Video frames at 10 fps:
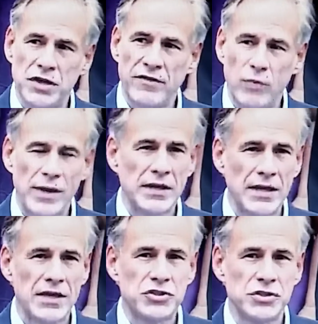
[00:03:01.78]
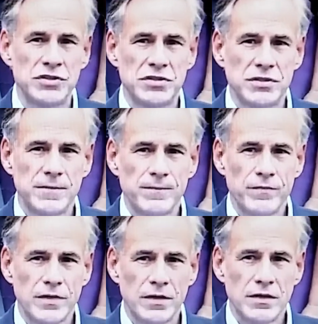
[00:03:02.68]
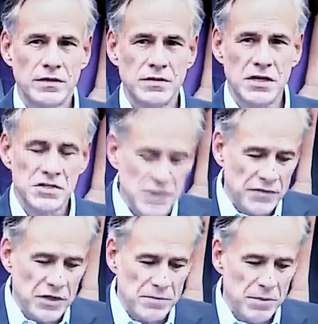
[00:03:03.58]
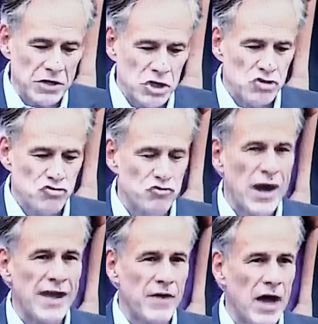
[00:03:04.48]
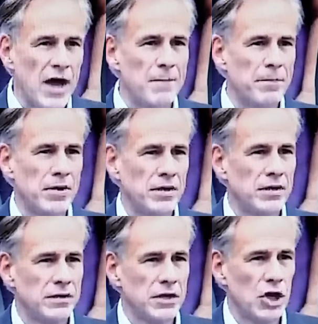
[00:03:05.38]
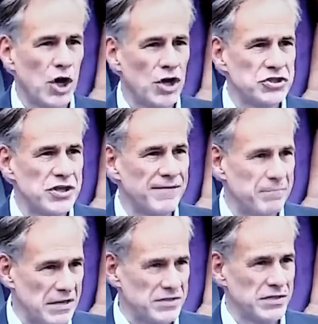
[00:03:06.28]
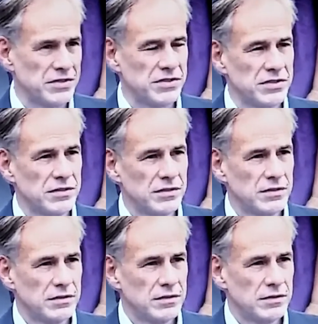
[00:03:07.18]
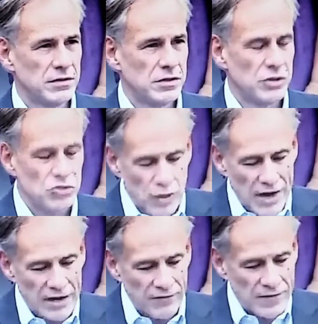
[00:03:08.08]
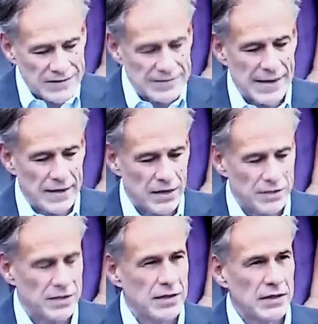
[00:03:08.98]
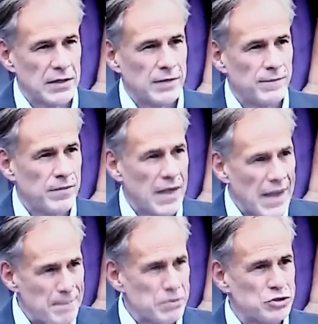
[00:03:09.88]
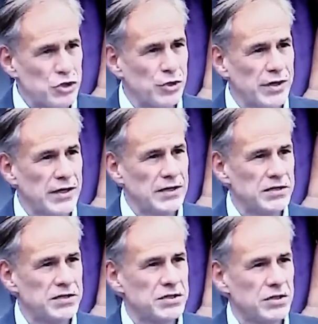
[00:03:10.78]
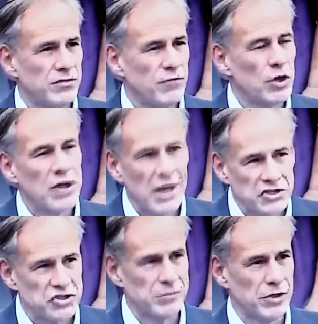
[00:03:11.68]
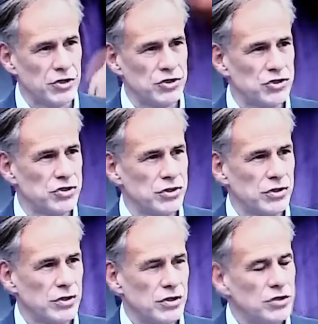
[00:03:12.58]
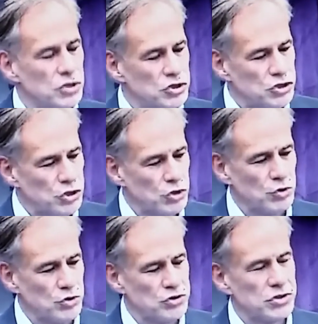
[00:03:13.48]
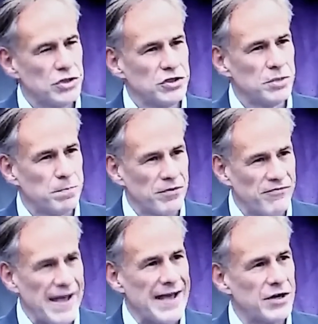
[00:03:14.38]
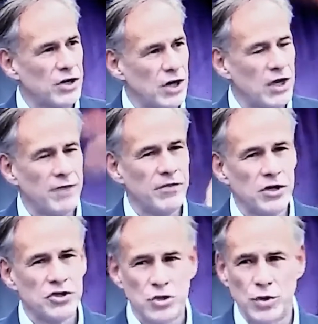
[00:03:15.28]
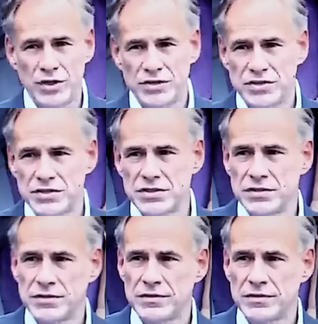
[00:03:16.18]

of regulations does nothing but drive up the cost of business, drive down opportunities for customers to choose the provider of their choice.